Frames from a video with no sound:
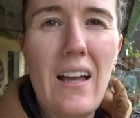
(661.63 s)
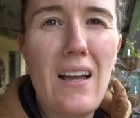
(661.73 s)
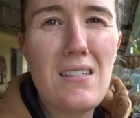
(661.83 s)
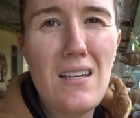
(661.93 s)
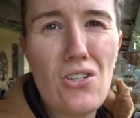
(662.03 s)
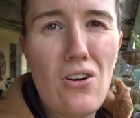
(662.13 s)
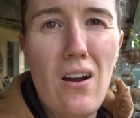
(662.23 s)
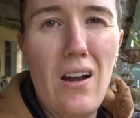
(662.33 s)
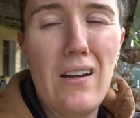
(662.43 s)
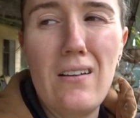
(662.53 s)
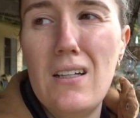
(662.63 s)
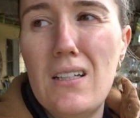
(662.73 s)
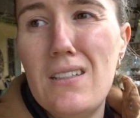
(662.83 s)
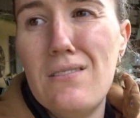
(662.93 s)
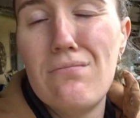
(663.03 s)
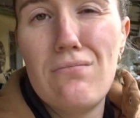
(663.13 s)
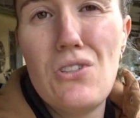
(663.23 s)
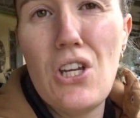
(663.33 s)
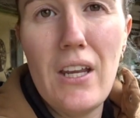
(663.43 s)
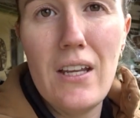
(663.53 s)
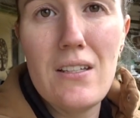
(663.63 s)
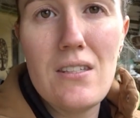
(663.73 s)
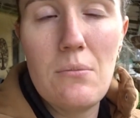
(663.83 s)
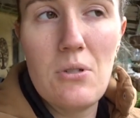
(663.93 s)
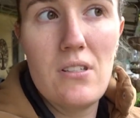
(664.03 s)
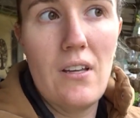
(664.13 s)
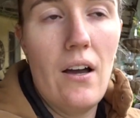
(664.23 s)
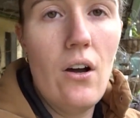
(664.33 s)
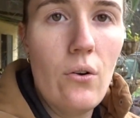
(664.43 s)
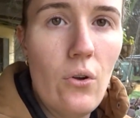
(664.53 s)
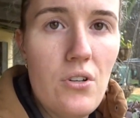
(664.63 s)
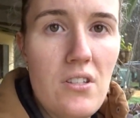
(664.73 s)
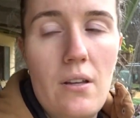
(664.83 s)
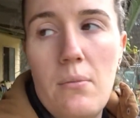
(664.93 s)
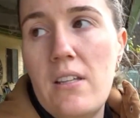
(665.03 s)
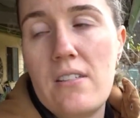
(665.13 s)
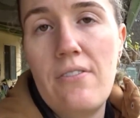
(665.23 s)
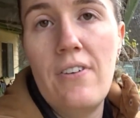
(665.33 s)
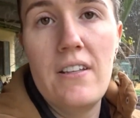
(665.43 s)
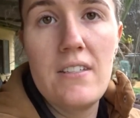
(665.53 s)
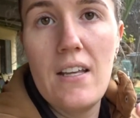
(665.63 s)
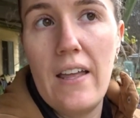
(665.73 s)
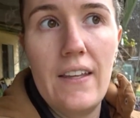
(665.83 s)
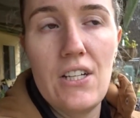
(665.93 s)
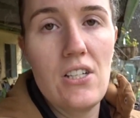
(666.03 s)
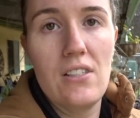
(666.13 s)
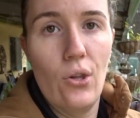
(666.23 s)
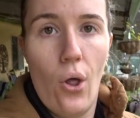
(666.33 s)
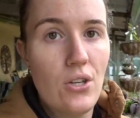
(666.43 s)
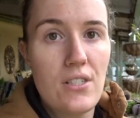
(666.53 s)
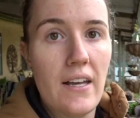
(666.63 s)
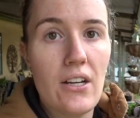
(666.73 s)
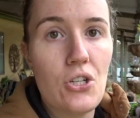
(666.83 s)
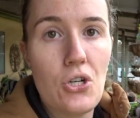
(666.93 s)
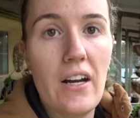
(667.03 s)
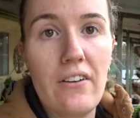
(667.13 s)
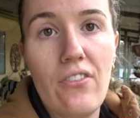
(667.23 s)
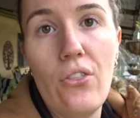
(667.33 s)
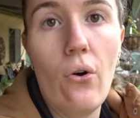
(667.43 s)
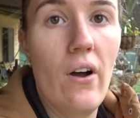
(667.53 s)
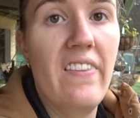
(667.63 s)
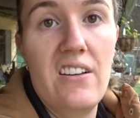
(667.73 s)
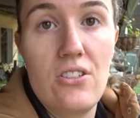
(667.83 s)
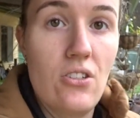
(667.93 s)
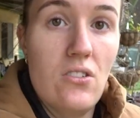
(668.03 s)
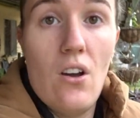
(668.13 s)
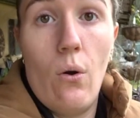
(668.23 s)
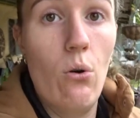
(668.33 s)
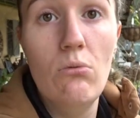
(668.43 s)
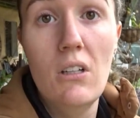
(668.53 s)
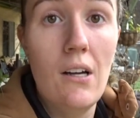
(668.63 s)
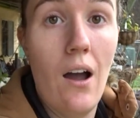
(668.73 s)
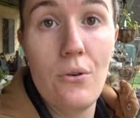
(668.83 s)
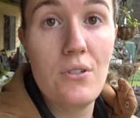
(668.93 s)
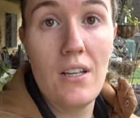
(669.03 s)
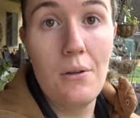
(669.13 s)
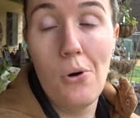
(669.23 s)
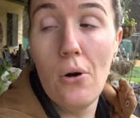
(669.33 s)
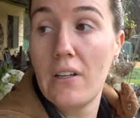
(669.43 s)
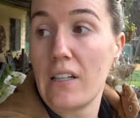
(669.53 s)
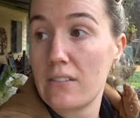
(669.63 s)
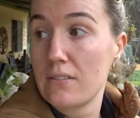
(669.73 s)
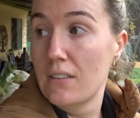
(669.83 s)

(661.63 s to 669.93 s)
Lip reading: I say trying, she hears them, she's like, oh, I'll go to them, hits the fence, and then she's lost like her train of thought and then just goes, oh, well, I'll just keep walking.